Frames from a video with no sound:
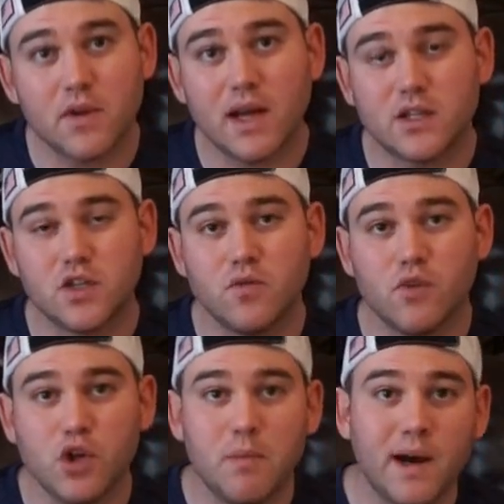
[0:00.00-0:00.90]
that too.
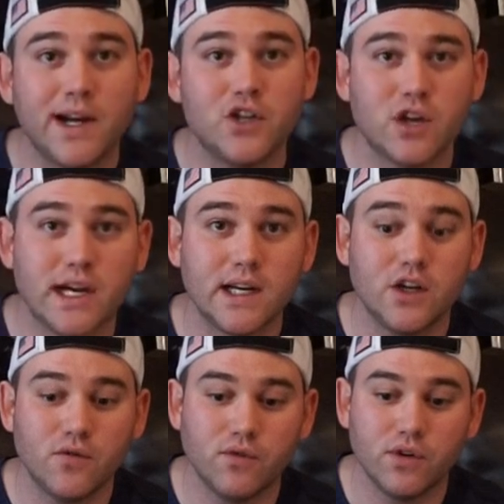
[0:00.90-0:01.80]
When you buy a
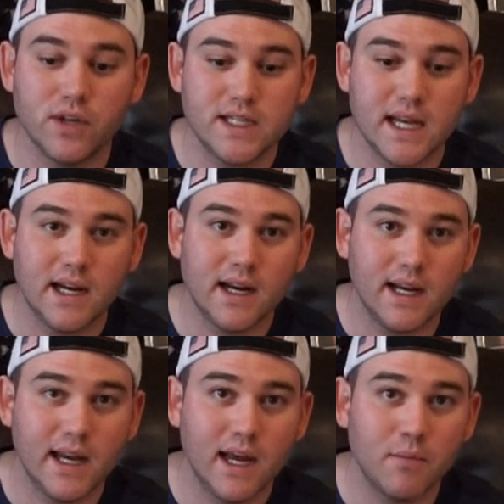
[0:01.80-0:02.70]
dragon, you're really taking
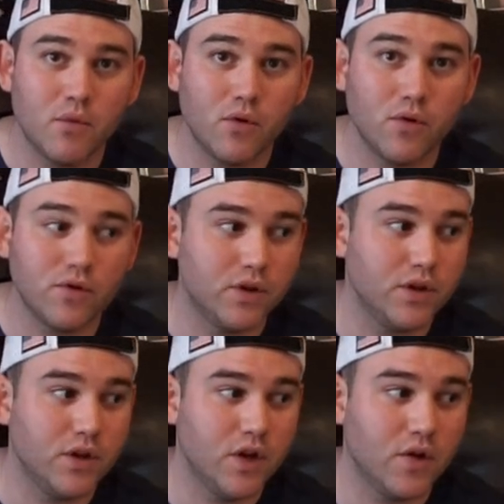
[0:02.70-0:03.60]
a gamble.
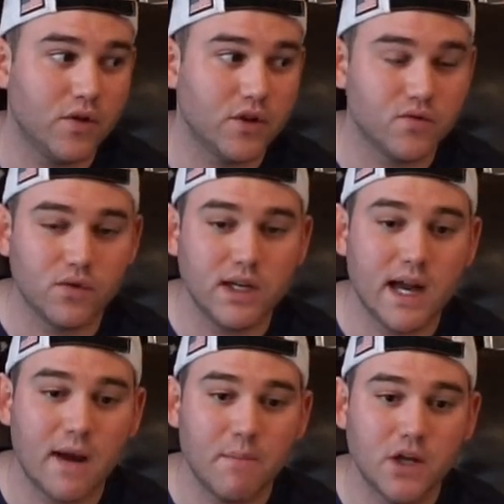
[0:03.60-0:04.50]
You know, there's really
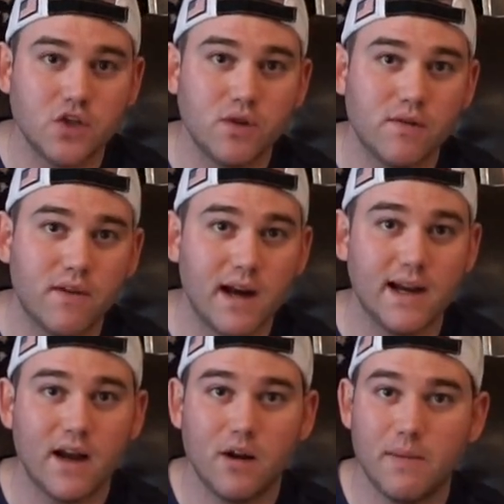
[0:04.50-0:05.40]
not much you can find
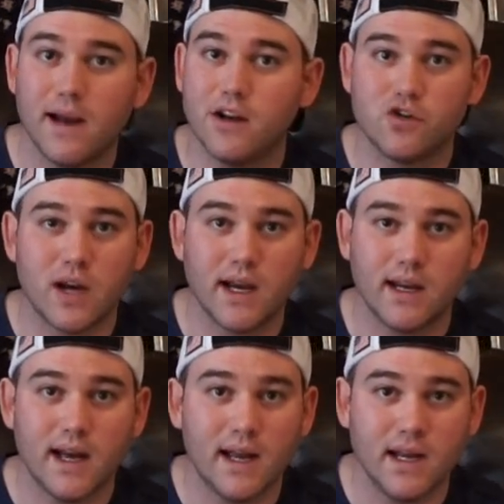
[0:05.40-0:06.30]
out about a dragon at